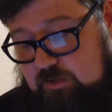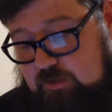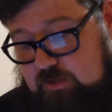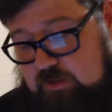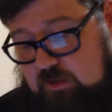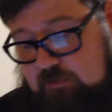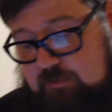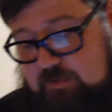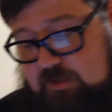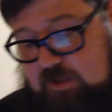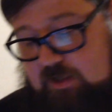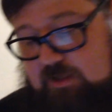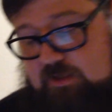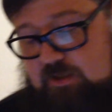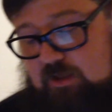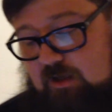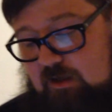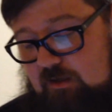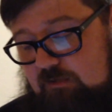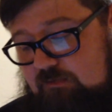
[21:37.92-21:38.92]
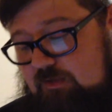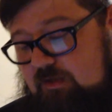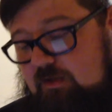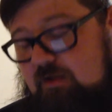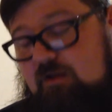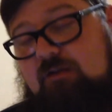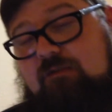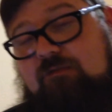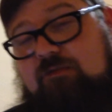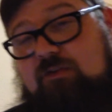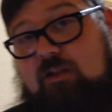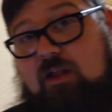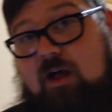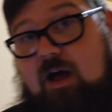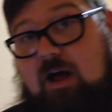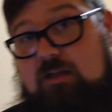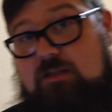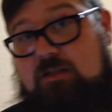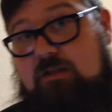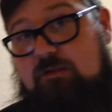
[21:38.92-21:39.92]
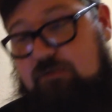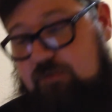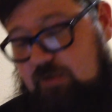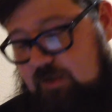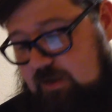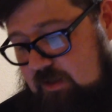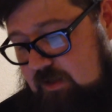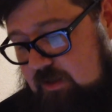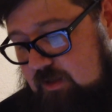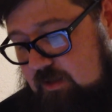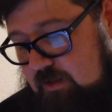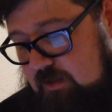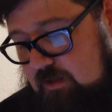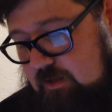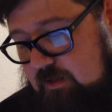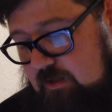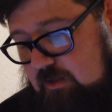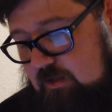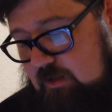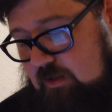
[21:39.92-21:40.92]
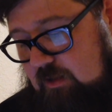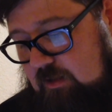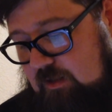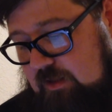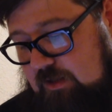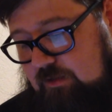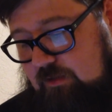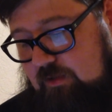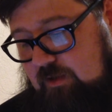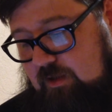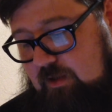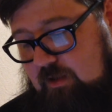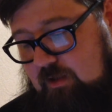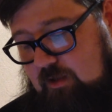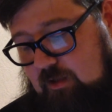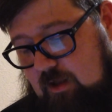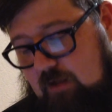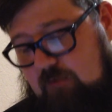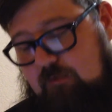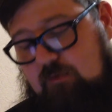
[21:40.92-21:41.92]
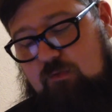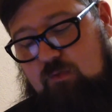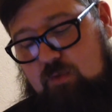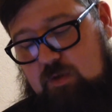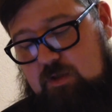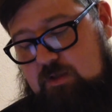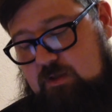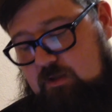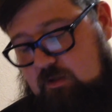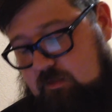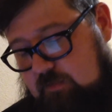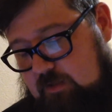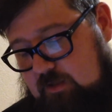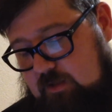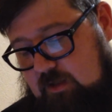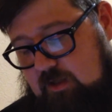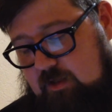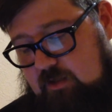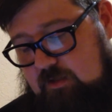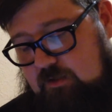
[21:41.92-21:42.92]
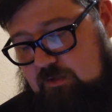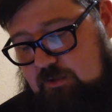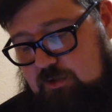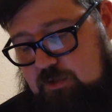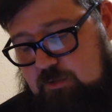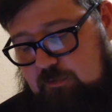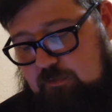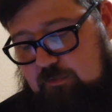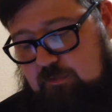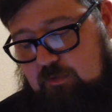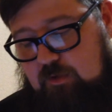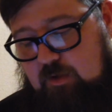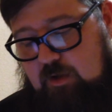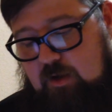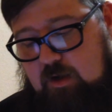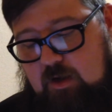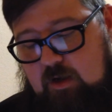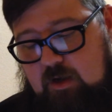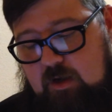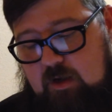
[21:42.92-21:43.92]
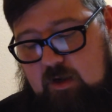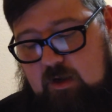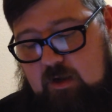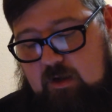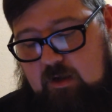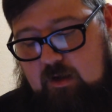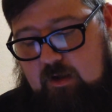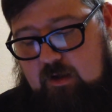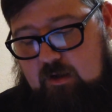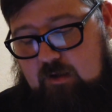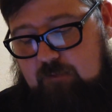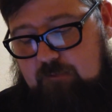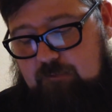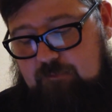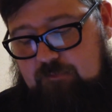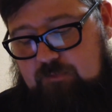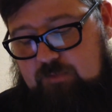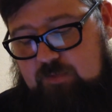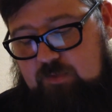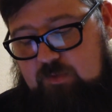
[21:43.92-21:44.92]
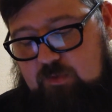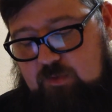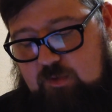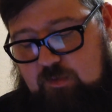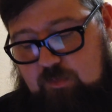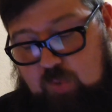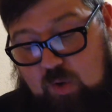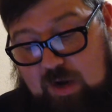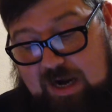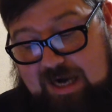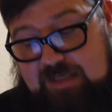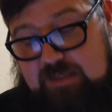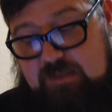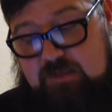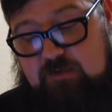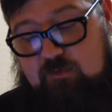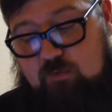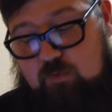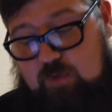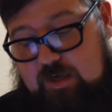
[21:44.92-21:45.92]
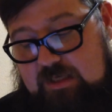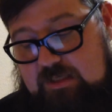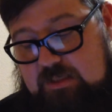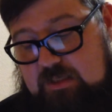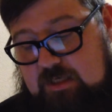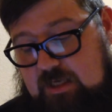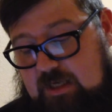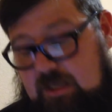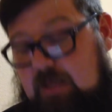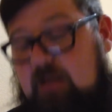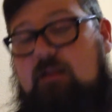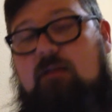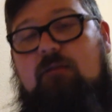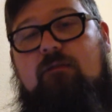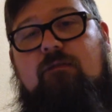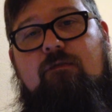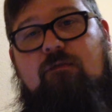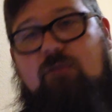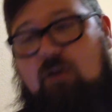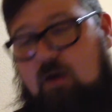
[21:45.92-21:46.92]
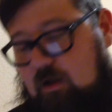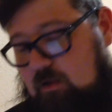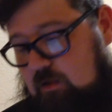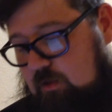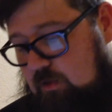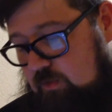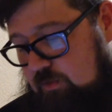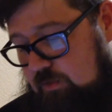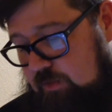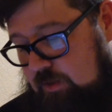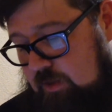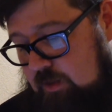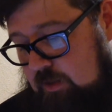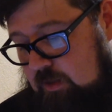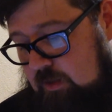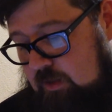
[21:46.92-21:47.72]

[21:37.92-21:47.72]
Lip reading: the subject of philosophy, literally the love of wisdom, as I had told you before, the practice of reasoning that followed